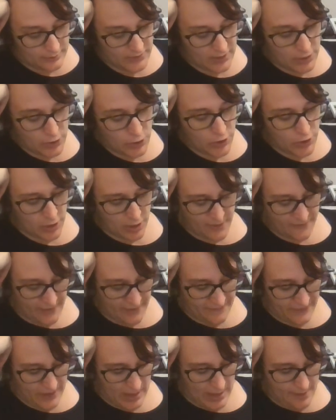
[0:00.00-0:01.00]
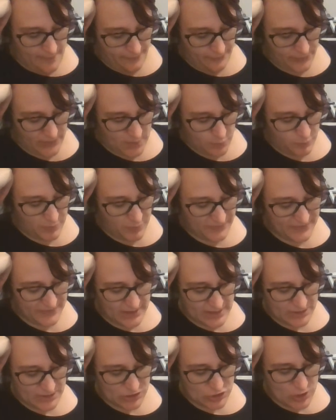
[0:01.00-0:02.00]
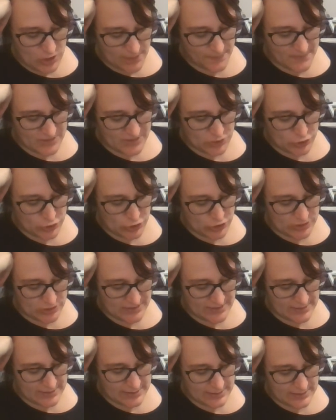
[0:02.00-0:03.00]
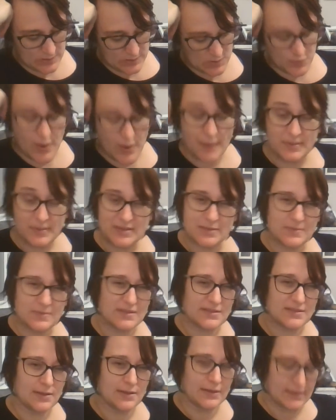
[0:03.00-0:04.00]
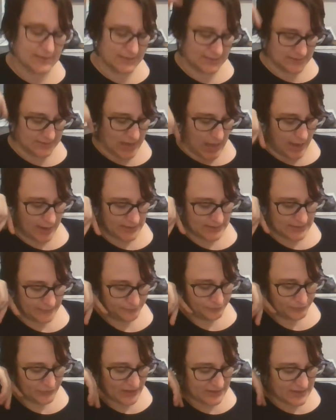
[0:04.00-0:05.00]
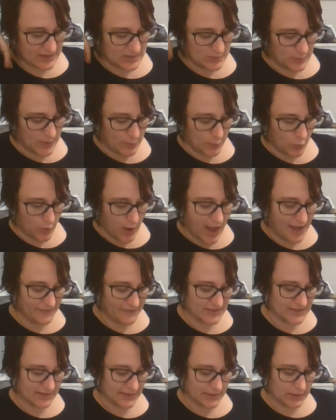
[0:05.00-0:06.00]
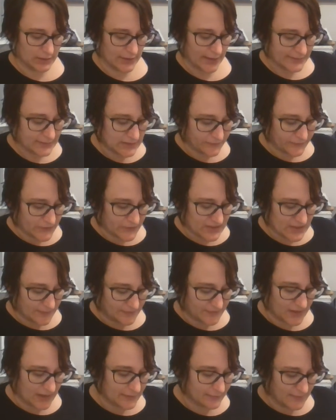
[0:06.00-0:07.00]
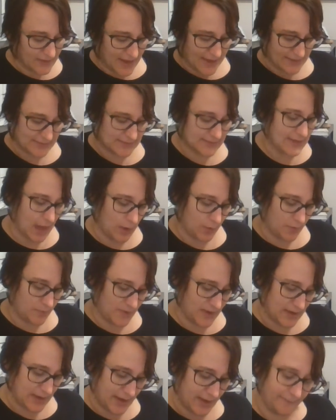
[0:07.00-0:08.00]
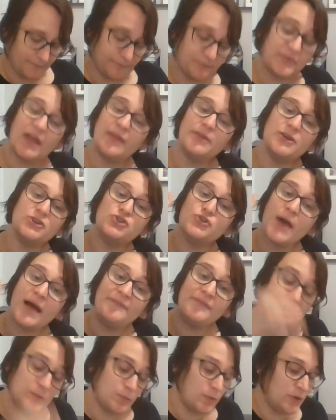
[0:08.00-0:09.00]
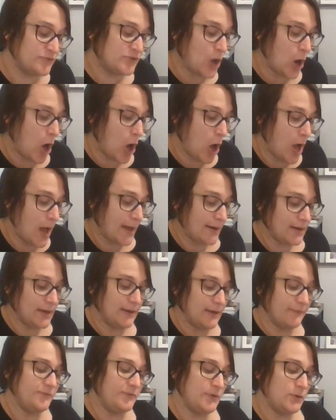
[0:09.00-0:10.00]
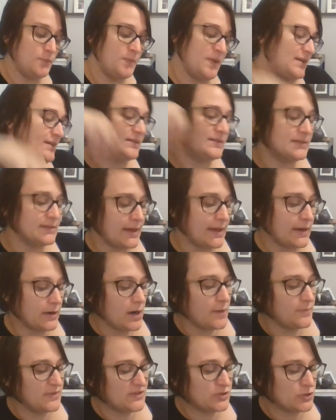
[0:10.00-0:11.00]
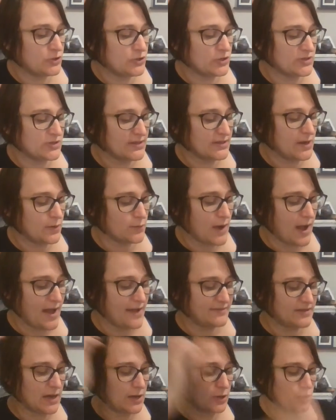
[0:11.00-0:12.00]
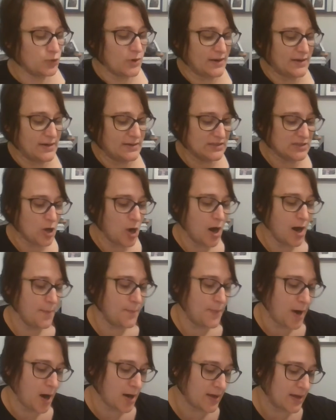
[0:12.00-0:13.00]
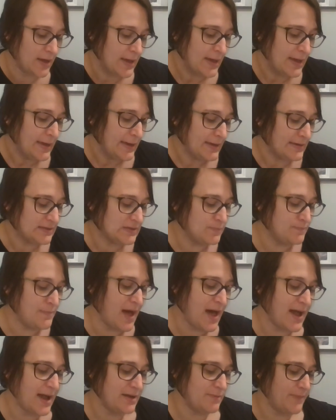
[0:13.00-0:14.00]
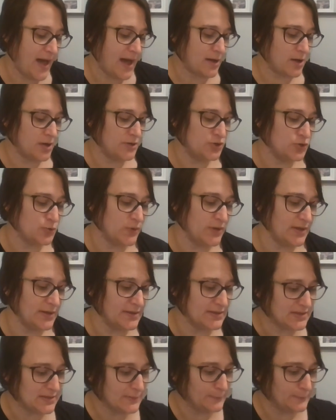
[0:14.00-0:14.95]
The nerve of him! But then it struck Mr. Dursley that this was probably some silly stunt. These people were obviously collecting for something. Yes, that would be it. The traffic moved on. A few minutes later, Mr. Dursley arrived at Grunning's car park, his mind back on drills.